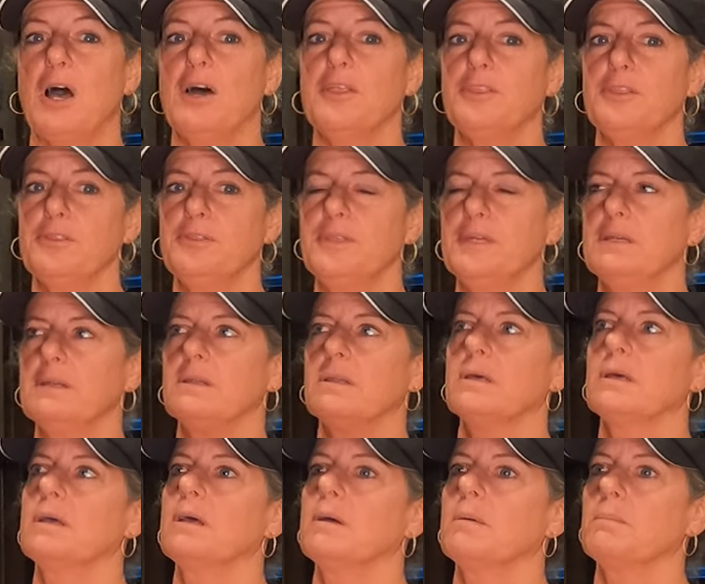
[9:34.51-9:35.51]
other than
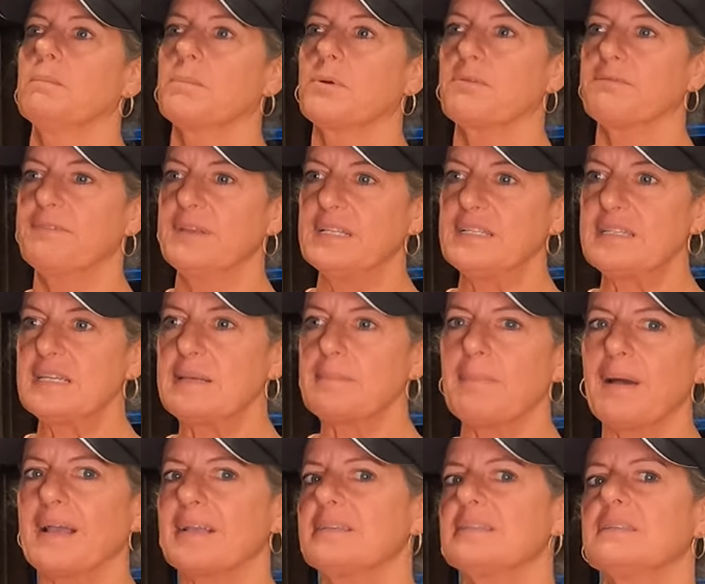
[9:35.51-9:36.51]
preventing
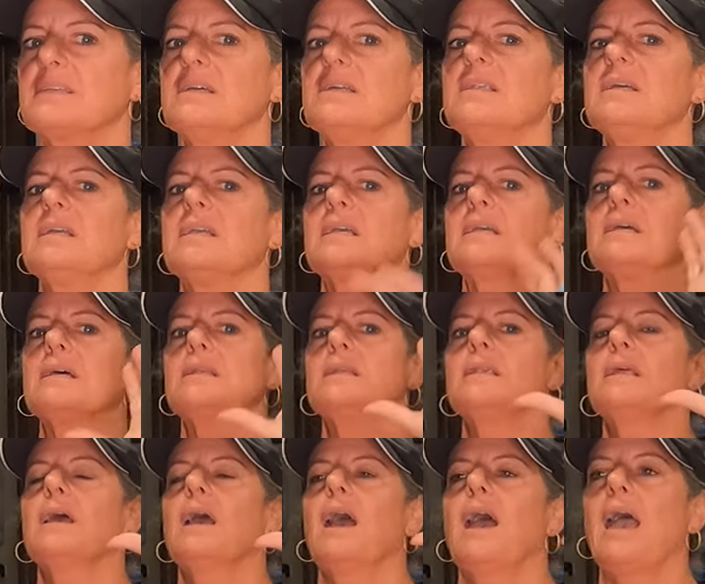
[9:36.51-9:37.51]
mice getting in